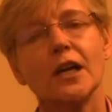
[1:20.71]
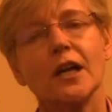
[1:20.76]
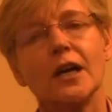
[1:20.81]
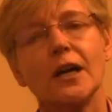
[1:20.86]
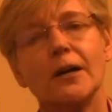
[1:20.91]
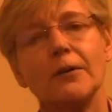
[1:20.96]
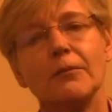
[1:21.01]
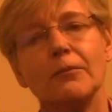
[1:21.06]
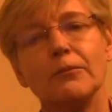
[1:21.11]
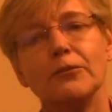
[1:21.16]

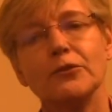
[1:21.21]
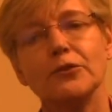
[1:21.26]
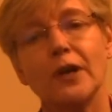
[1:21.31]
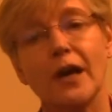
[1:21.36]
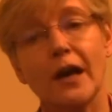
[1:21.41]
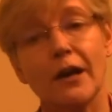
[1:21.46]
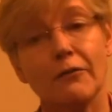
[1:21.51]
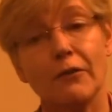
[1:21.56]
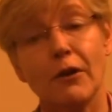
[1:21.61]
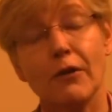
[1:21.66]
um, to,
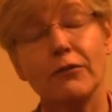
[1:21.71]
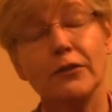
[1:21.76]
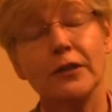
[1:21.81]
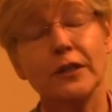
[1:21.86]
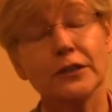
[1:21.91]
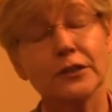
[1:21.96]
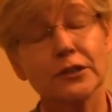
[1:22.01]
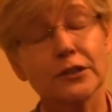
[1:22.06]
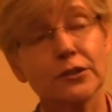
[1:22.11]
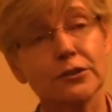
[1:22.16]
at, of the
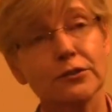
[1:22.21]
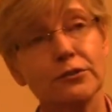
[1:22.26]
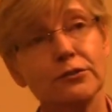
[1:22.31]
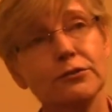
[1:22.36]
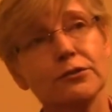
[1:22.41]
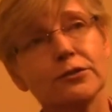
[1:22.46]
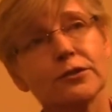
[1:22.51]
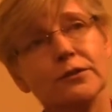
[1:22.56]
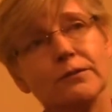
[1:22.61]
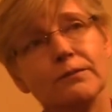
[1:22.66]

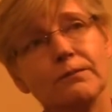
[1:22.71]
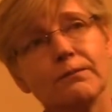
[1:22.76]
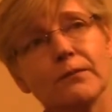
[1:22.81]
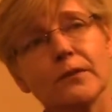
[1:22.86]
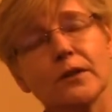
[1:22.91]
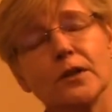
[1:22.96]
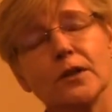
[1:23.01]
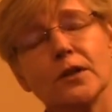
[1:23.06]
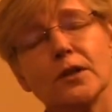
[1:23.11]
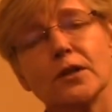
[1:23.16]
institution.
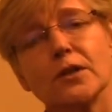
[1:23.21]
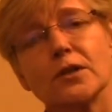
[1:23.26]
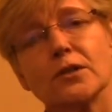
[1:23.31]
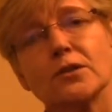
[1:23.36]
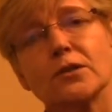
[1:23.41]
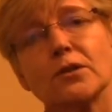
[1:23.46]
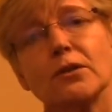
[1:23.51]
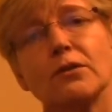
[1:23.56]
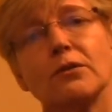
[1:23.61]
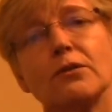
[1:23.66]

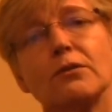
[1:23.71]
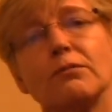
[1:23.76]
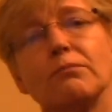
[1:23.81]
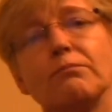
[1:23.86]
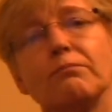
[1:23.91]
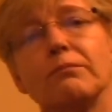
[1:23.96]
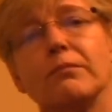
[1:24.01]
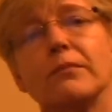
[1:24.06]
So